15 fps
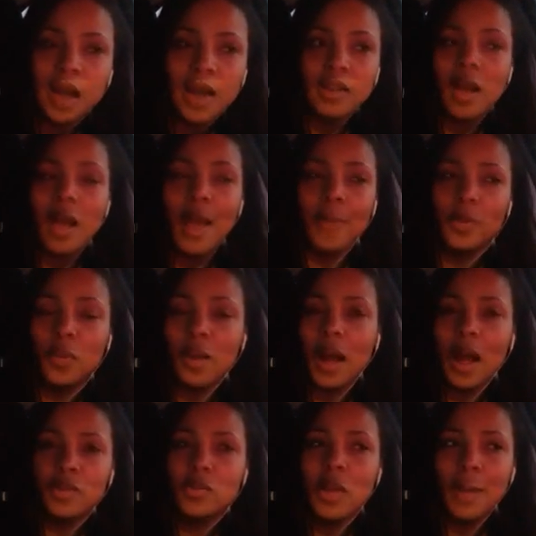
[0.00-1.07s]
Are y'all happy? With,
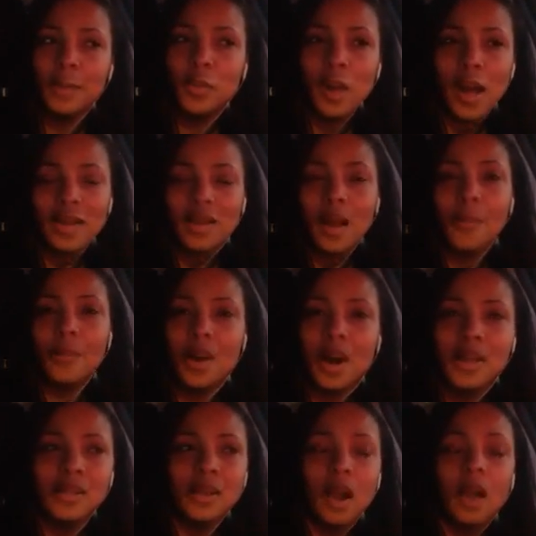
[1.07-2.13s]
are you happy with how y'all
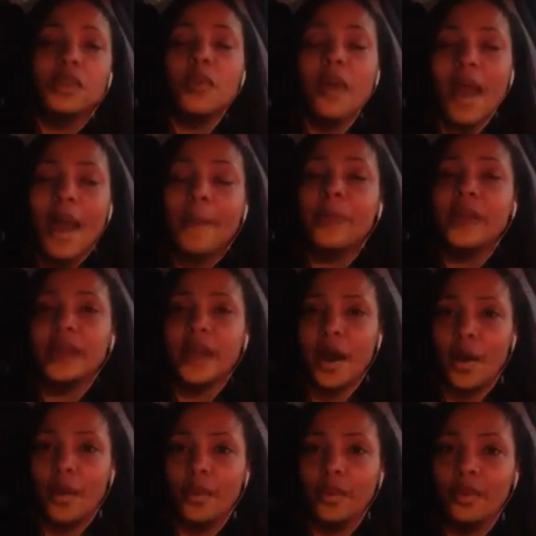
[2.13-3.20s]
bonding? Are you happy
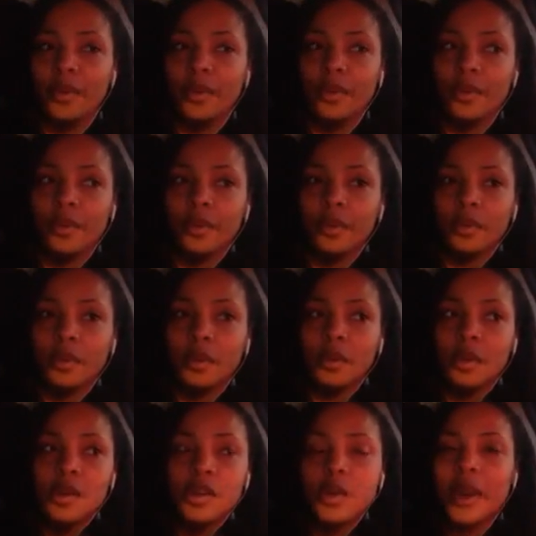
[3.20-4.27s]
though?
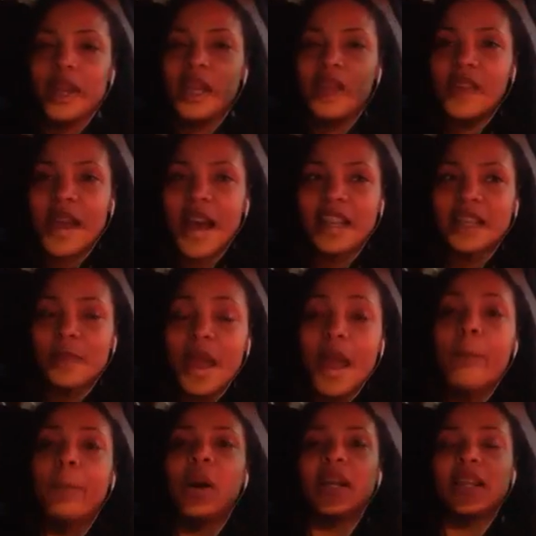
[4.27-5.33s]
You ain't even got a
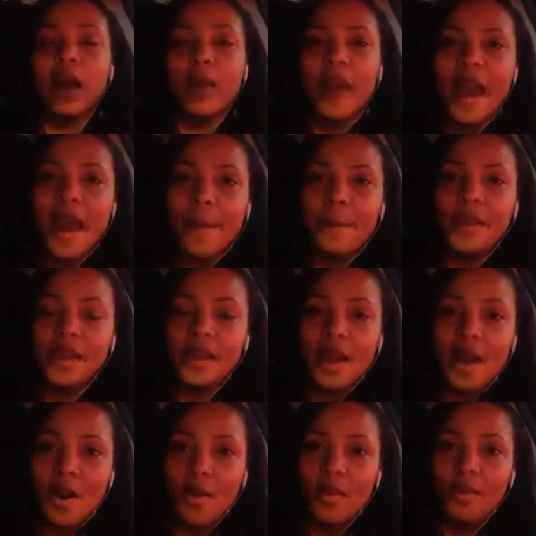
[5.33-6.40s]
man, but I'm happy
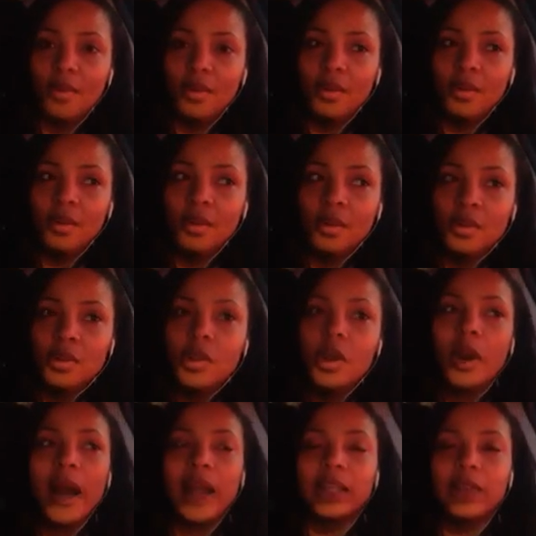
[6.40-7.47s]
though. You
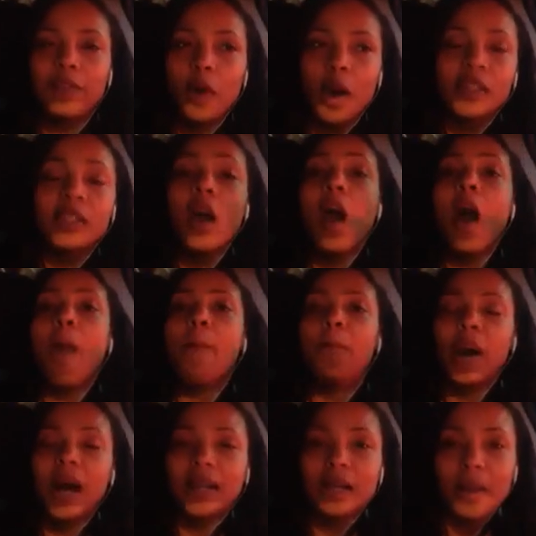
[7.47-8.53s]
got divorced,
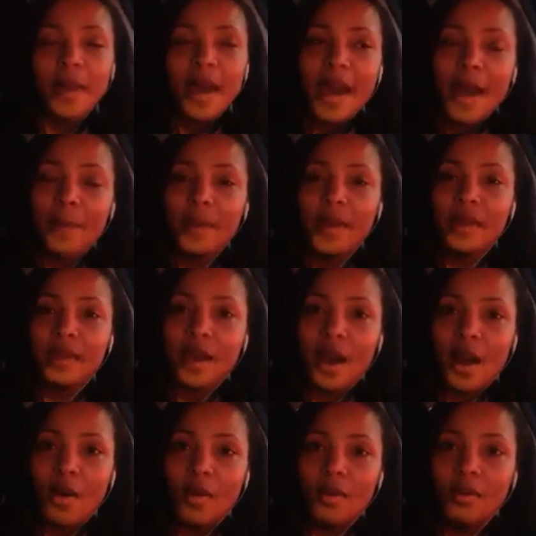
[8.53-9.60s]
but I'm happy
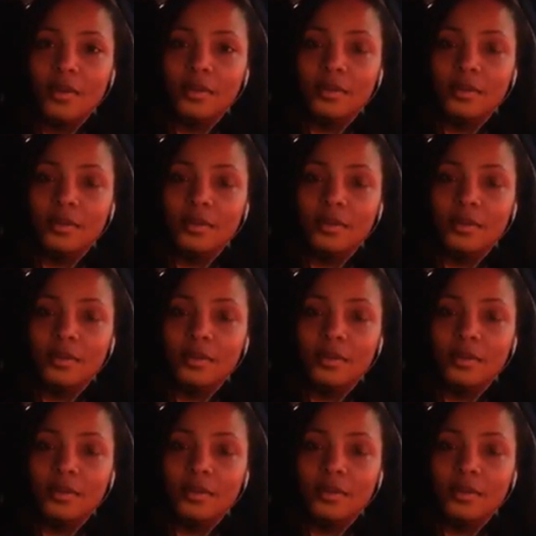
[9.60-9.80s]
though.